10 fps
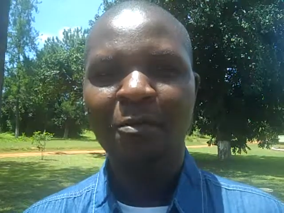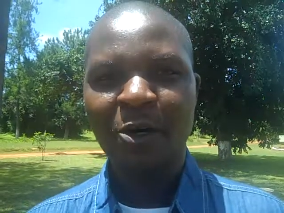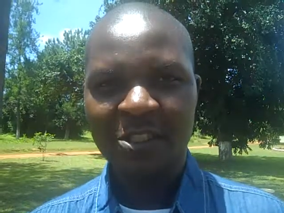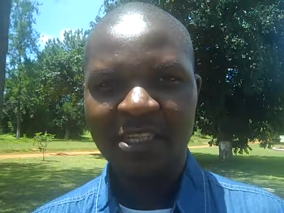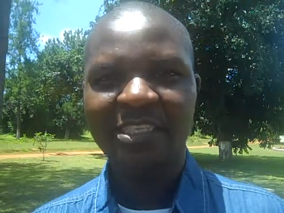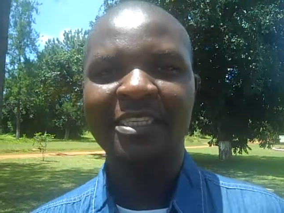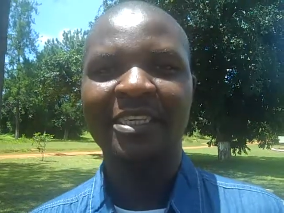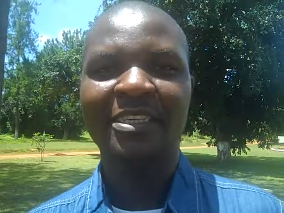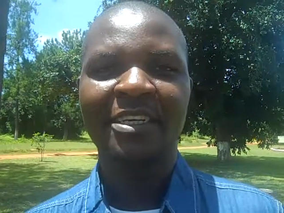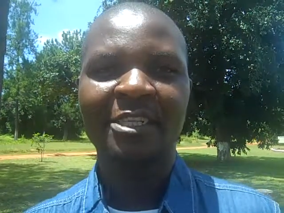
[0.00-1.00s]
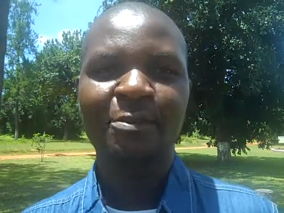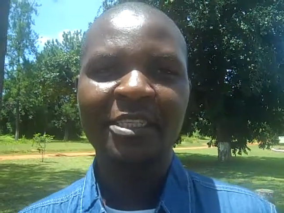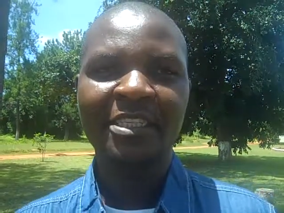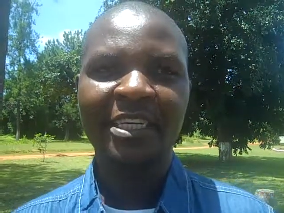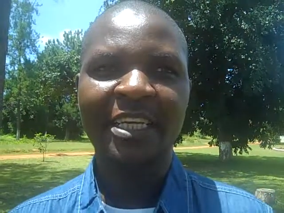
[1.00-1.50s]
most certainly,
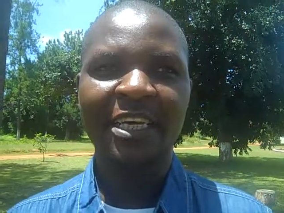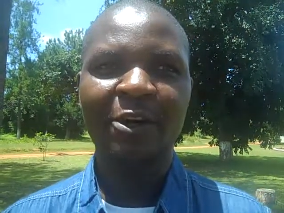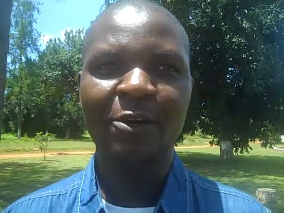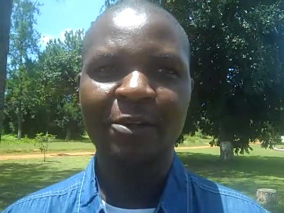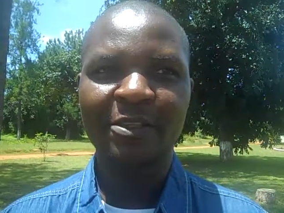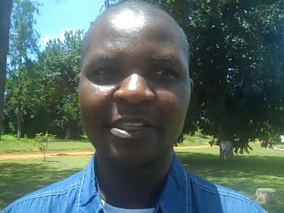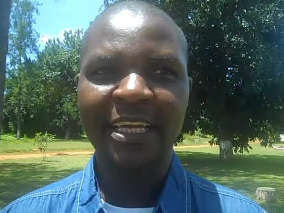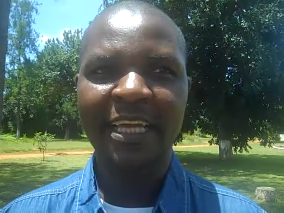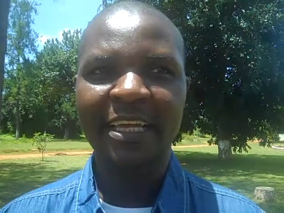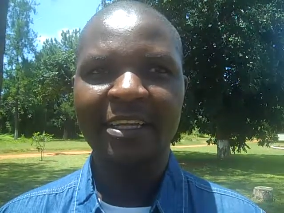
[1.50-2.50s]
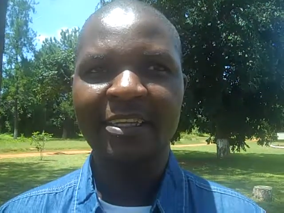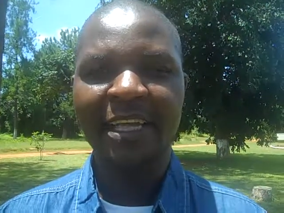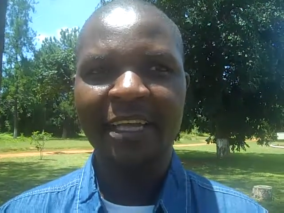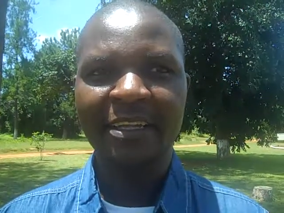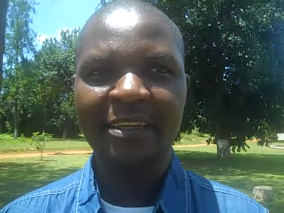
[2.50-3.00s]
especially on the
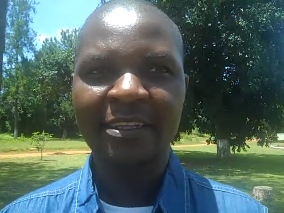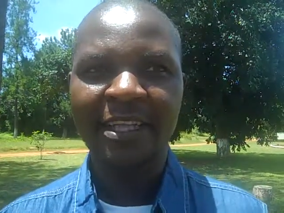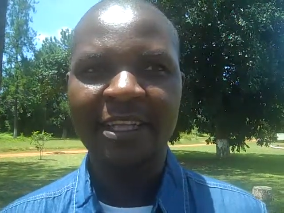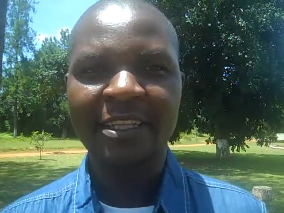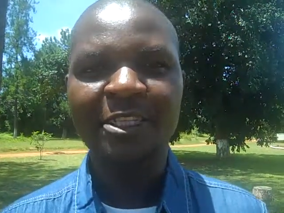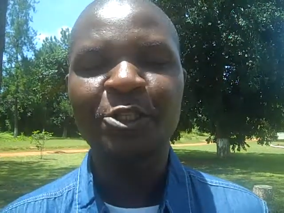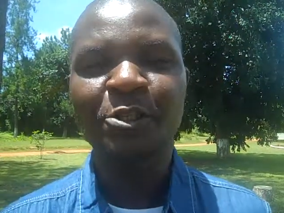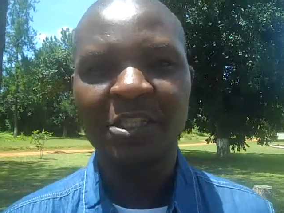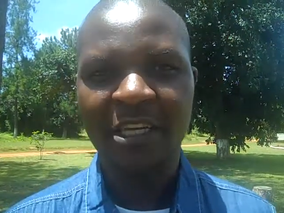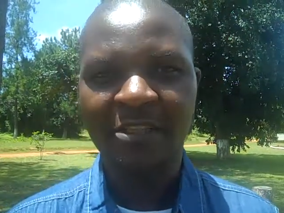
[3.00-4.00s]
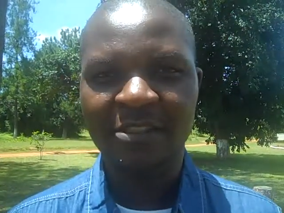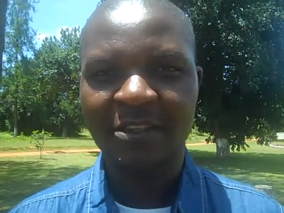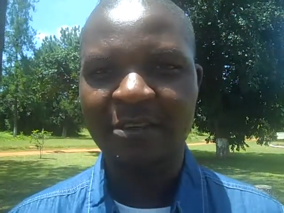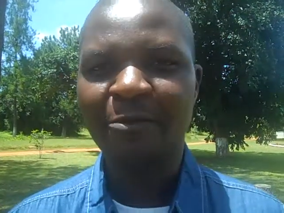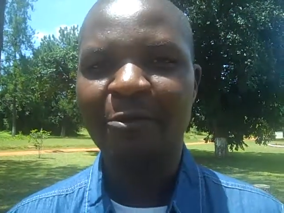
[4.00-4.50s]
new skills
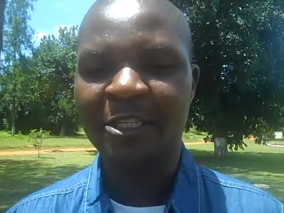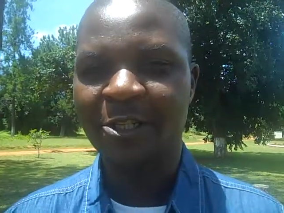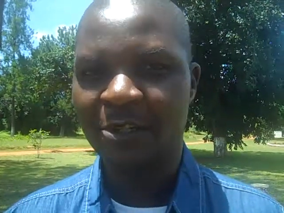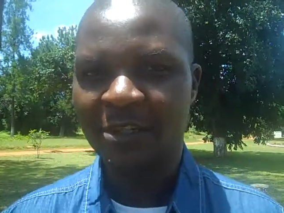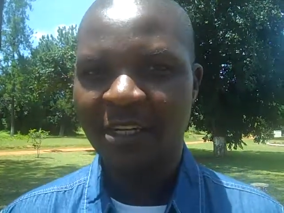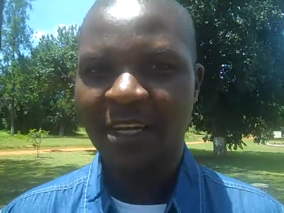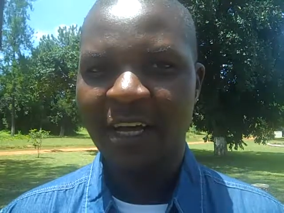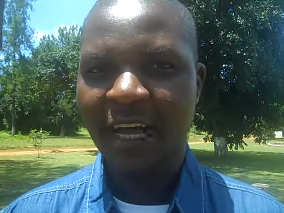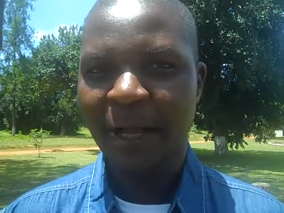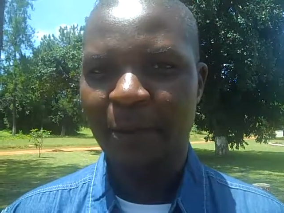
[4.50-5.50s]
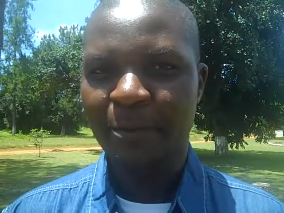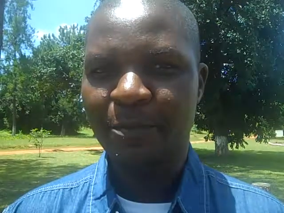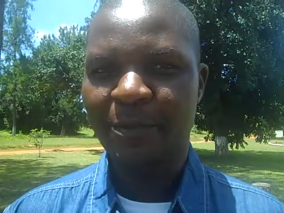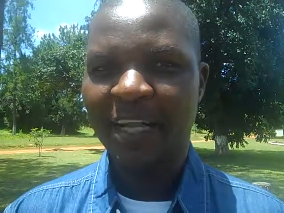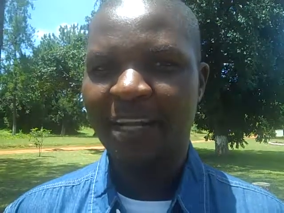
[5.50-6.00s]
on video.
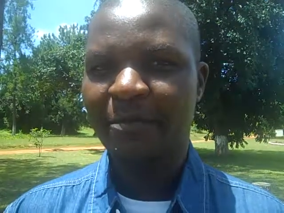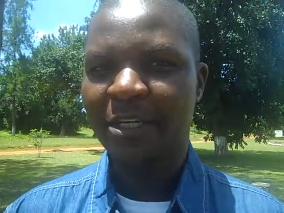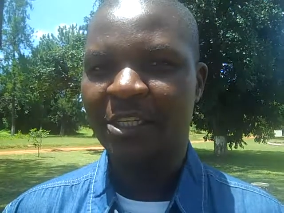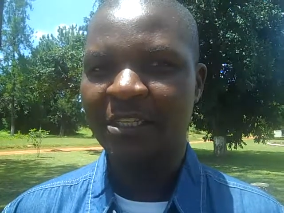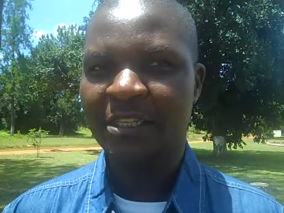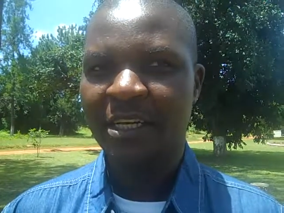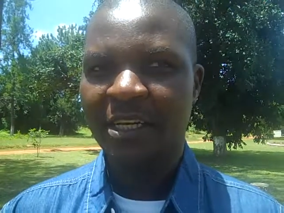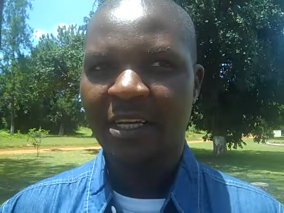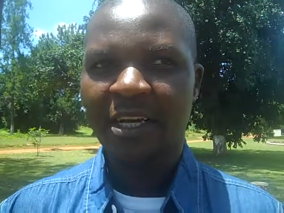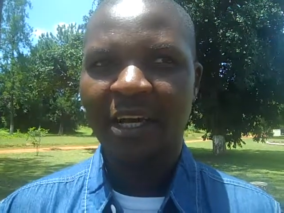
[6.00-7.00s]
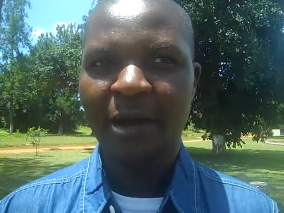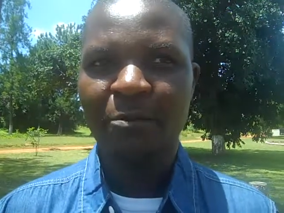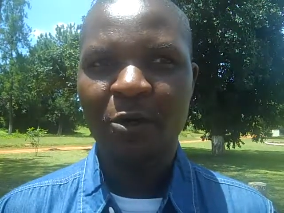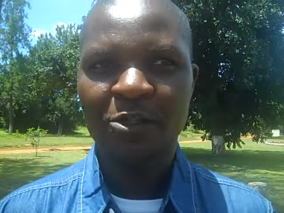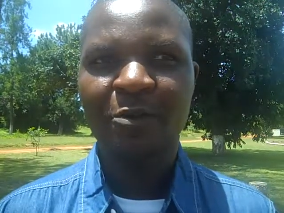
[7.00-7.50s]
Like I mentioned,
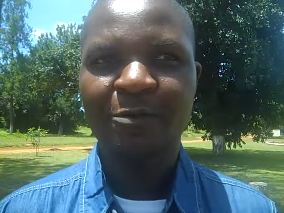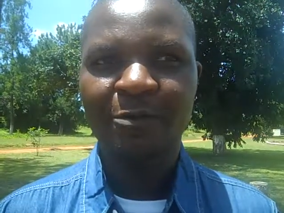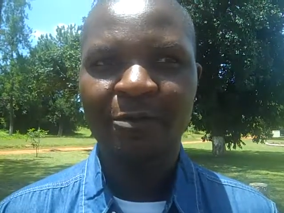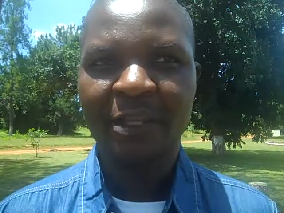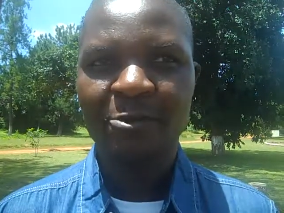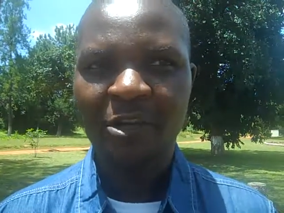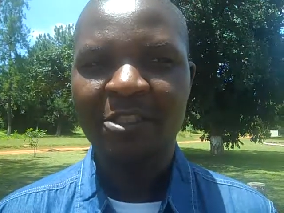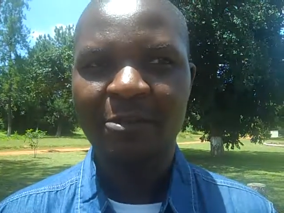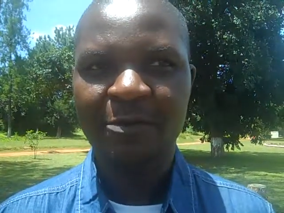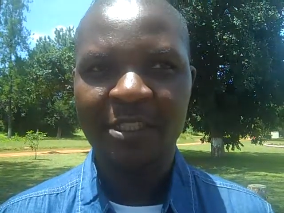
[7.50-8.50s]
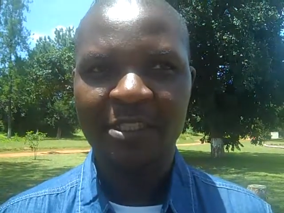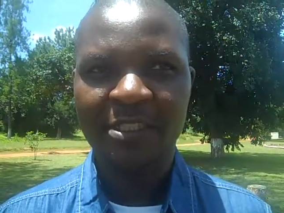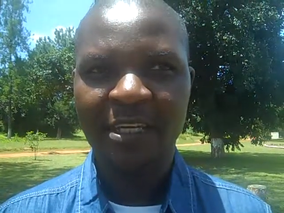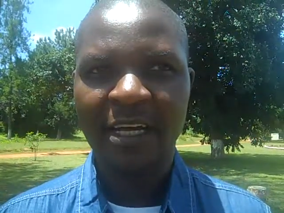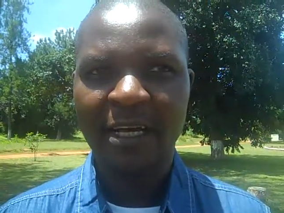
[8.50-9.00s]
most of the thrust of this